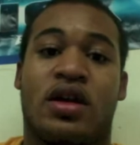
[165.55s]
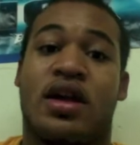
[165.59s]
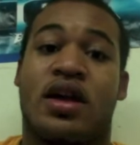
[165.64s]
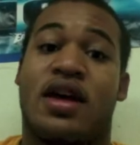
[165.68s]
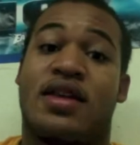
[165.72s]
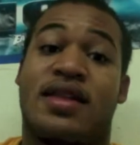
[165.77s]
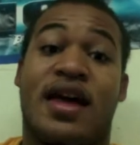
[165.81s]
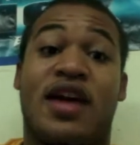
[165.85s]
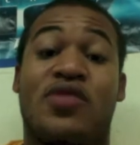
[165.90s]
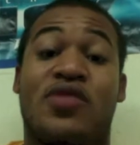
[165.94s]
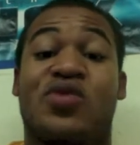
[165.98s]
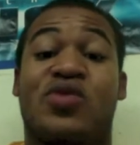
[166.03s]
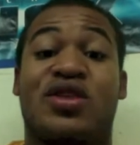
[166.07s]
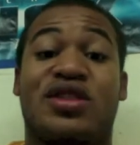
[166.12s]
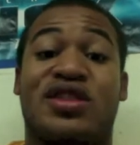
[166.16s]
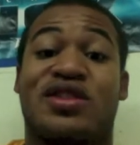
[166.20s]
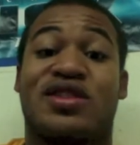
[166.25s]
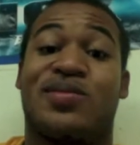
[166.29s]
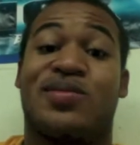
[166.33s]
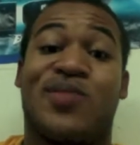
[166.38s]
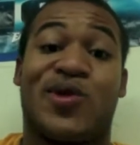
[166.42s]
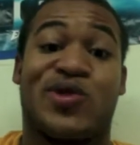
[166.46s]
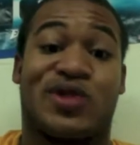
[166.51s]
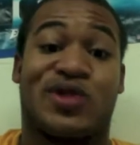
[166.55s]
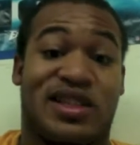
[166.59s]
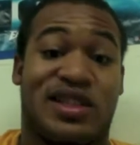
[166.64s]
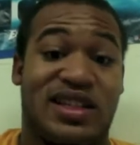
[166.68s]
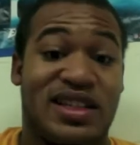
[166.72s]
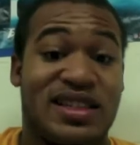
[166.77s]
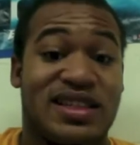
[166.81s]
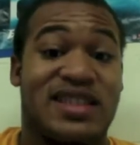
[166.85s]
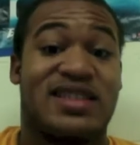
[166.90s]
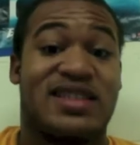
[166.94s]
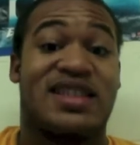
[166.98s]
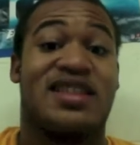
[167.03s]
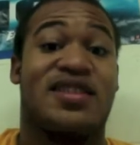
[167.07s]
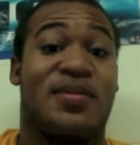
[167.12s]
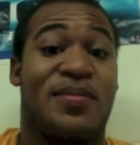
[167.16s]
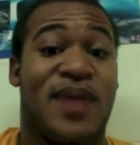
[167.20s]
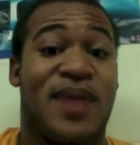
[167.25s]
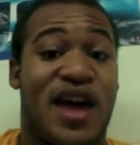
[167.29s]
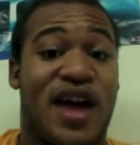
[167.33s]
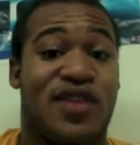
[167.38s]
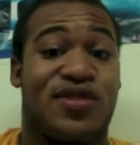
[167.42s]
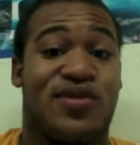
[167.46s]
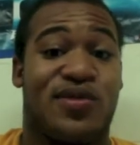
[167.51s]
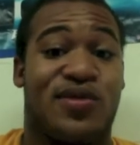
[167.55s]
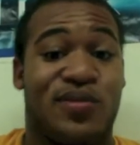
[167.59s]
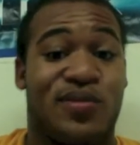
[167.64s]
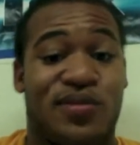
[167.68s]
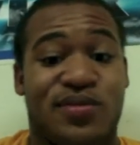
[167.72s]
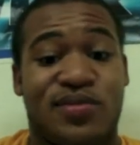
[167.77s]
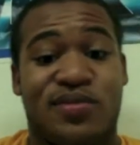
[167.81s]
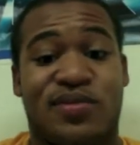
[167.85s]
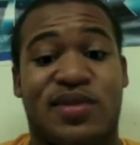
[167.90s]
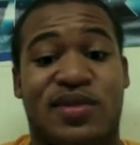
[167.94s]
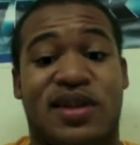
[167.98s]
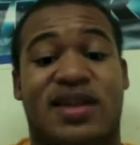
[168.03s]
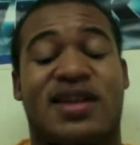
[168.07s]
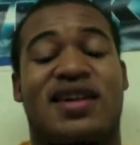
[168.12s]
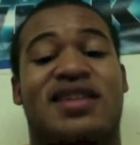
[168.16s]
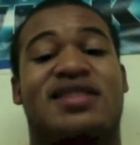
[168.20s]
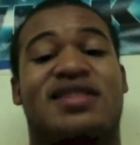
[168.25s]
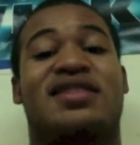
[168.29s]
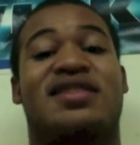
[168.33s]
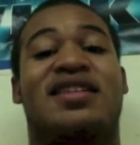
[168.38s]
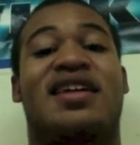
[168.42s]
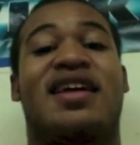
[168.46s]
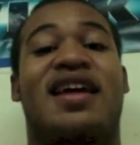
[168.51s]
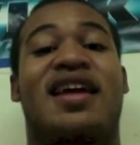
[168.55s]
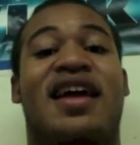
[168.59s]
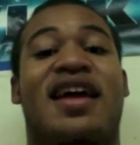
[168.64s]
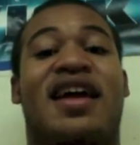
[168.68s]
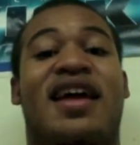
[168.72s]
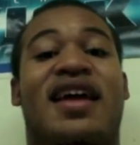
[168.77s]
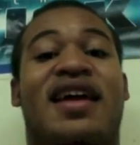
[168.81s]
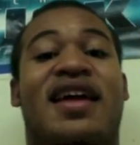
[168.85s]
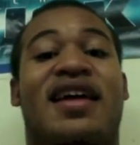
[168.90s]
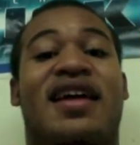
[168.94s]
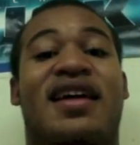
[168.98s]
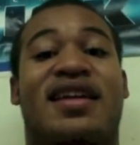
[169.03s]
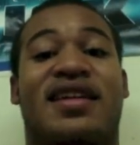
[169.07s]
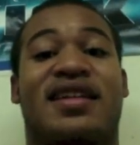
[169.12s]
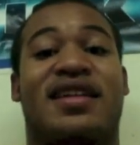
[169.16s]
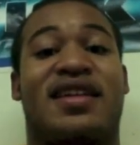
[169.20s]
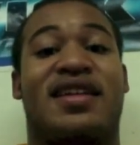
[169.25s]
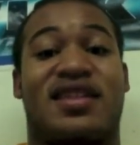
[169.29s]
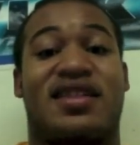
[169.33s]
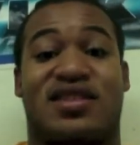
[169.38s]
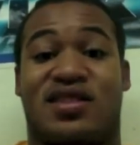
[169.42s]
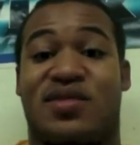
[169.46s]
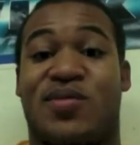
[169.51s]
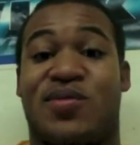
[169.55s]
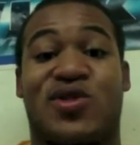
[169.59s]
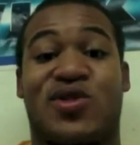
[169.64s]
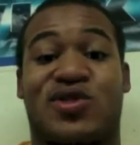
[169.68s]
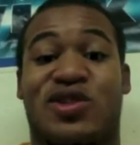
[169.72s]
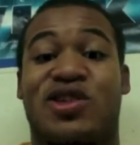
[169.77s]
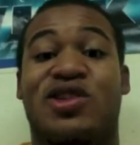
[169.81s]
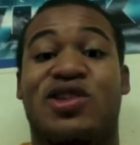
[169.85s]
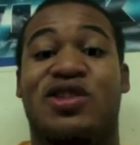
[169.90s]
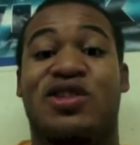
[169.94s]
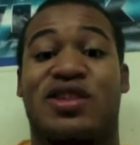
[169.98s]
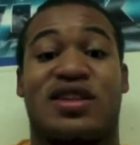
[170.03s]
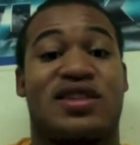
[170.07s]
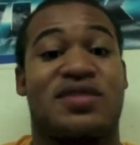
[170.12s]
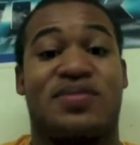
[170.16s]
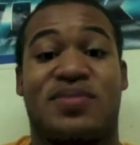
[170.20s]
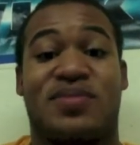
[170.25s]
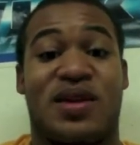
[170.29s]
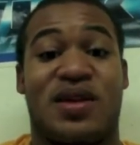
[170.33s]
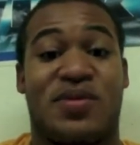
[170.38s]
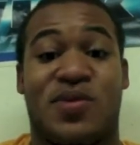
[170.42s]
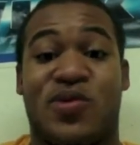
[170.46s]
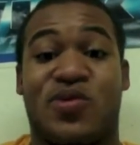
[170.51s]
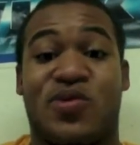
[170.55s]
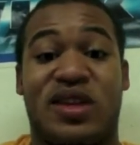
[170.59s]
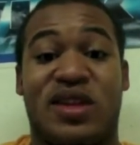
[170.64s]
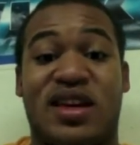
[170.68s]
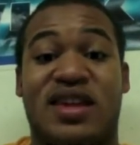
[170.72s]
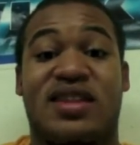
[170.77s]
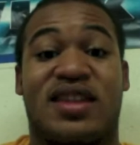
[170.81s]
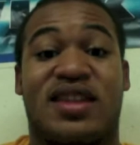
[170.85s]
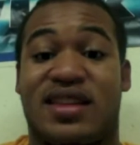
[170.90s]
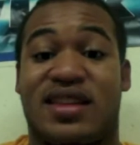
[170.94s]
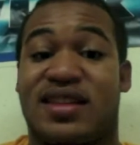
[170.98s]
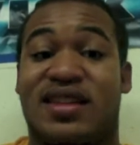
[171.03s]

And that one is the most cleanest in the bathroom because it's the most courteous. People need it.